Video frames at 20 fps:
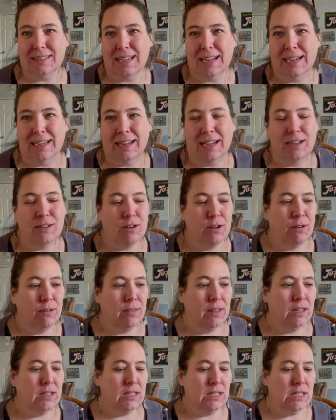and I know
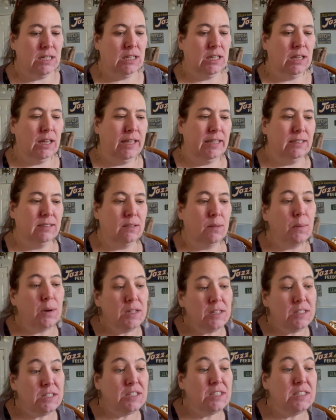that Nina likes the
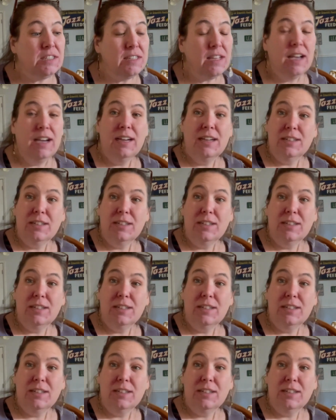buttons.